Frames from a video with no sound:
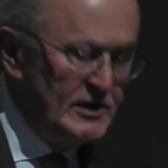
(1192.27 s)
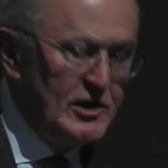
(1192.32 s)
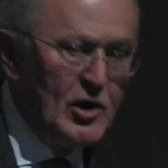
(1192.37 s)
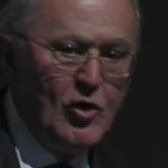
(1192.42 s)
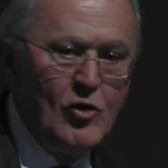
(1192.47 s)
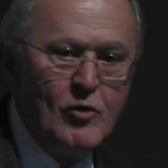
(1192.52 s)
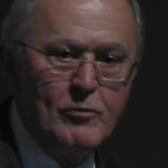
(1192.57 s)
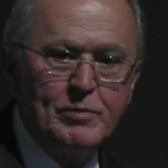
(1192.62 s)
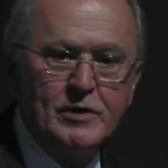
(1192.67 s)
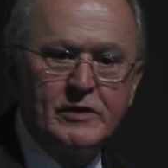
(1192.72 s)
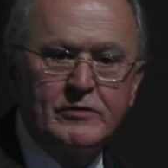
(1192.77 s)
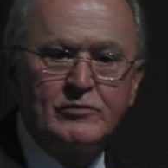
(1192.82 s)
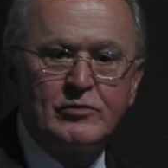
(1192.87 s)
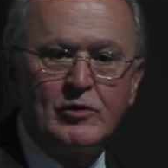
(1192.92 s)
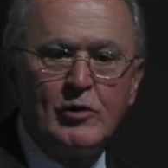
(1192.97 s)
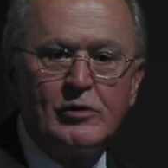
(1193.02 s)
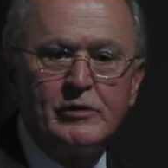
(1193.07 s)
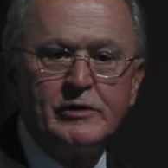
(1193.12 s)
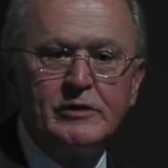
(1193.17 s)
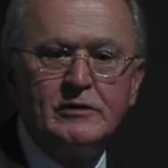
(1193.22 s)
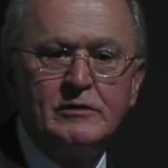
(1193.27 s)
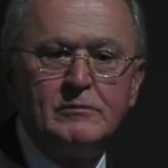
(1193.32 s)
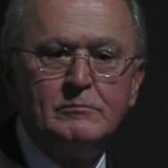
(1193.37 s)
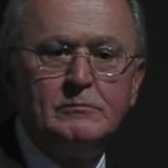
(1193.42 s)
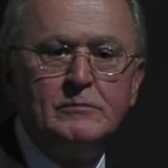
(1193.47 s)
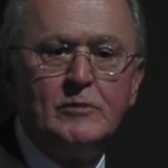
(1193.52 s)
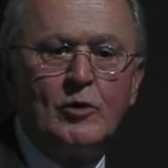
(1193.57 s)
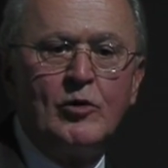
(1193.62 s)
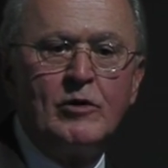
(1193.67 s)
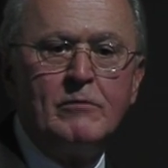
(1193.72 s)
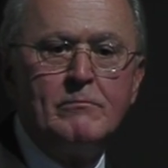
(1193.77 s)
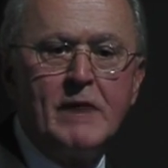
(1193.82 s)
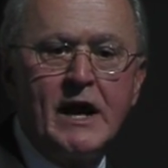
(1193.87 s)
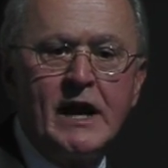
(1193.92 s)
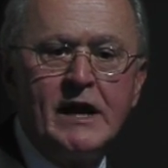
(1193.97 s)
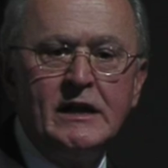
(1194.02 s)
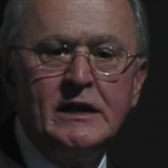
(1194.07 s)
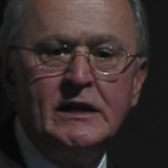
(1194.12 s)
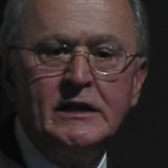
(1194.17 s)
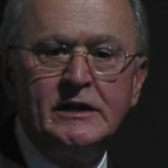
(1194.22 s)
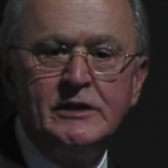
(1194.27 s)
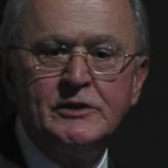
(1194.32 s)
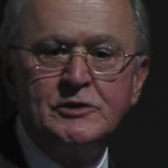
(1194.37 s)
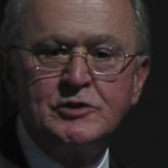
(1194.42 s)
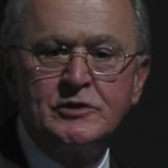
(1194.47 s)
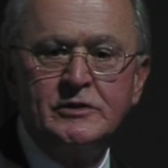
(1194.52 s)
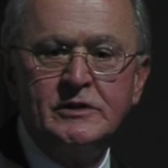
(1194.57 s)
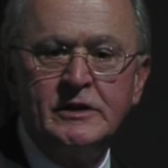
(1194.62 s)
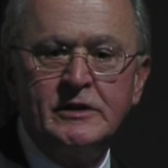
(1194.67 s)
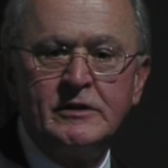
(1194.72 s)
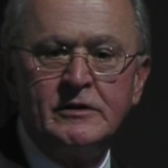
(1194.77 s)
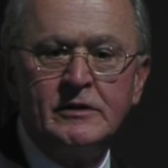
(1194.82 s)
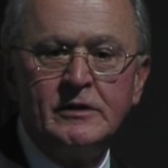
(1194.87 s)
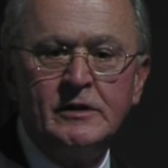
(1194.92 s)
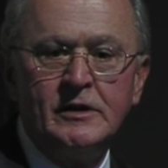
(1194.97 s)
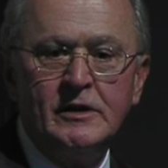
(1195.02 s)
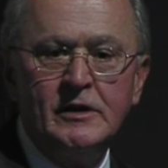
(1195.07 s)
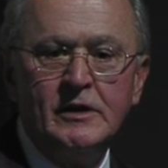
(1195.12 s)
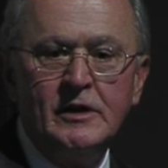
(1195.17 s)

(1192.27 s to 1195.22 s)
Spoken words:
no petroleum or mining engineer